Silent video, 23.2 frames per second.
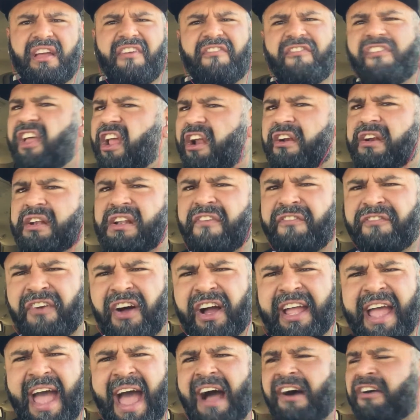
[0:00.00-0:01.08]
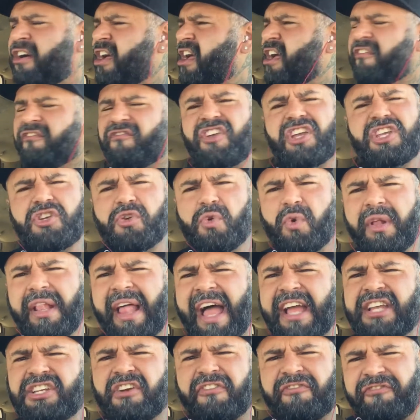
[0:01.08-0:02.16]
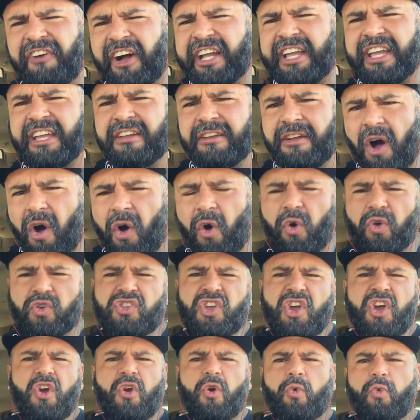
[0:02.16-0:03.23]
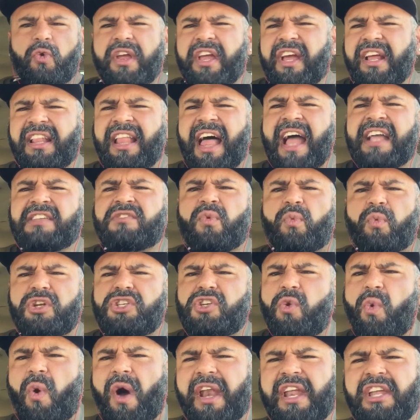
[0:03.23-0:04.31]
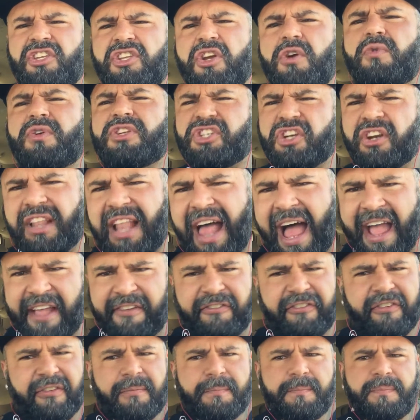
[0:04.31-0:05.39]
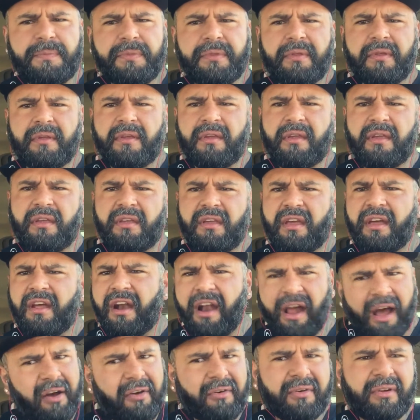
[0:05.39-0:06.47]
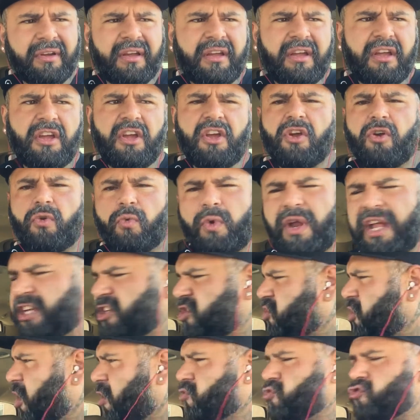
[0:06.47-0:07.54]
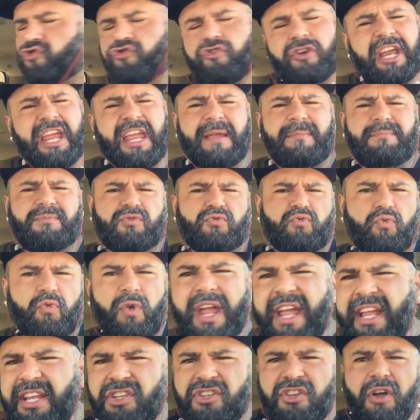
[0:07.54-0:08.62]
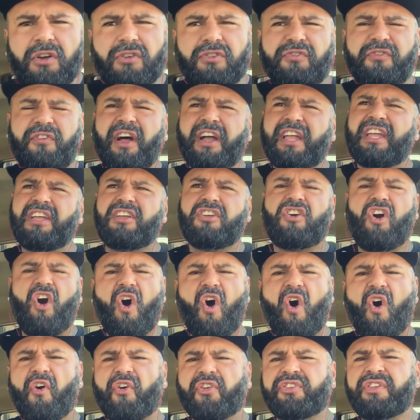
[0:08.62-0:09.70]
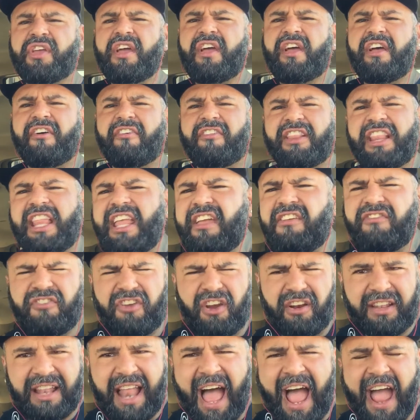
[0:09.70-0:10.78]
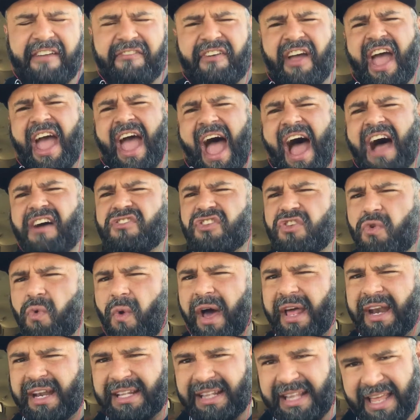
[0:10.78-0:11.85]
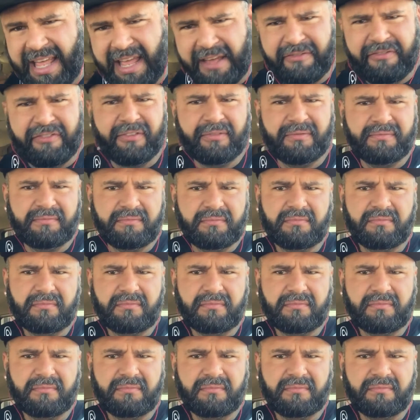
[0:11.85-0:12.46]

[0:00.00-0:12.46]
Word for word: Figure it the fuck out. Visualize your fucking goals. Realize what you wanna do with your life. You know? Reach those dreams, reach those fucking goals. Live your life how you wanna live.